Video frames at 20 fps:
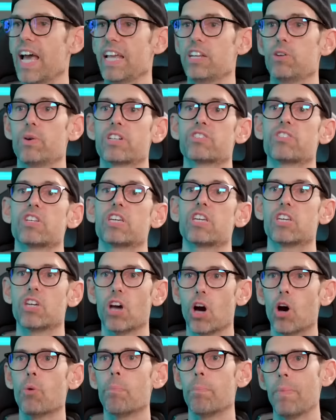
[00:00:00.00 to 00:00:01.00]
and you actually
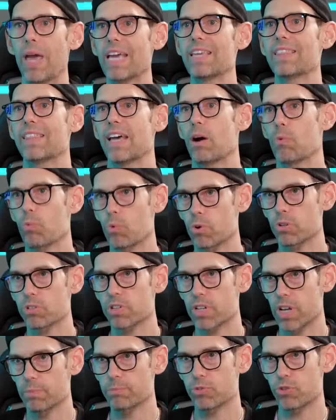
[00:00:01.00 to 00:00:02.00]
go make that world
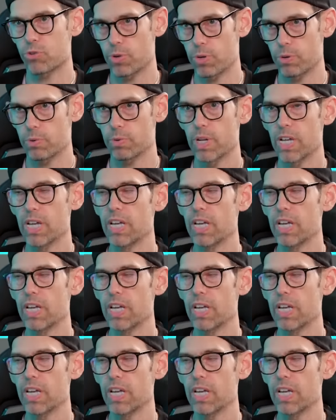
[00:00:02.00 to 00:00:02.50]
come true.